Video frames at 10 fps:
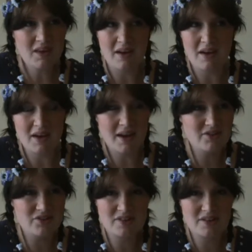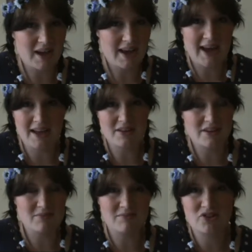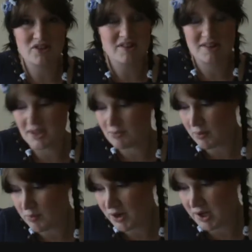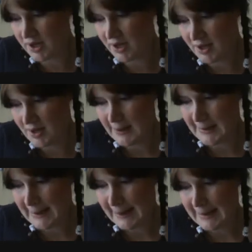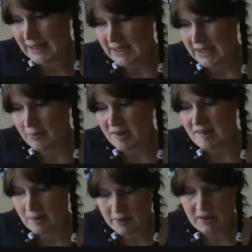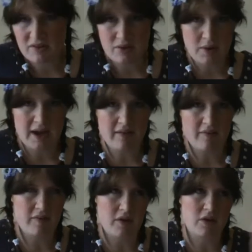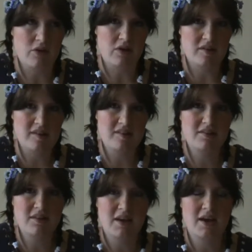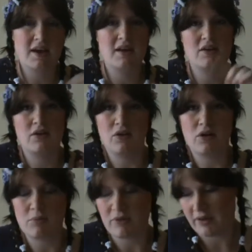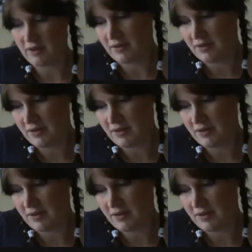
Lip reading: I can't learn them. Doesn't stick in my brain. How many siblings do you have? A younger sister and a younger brother.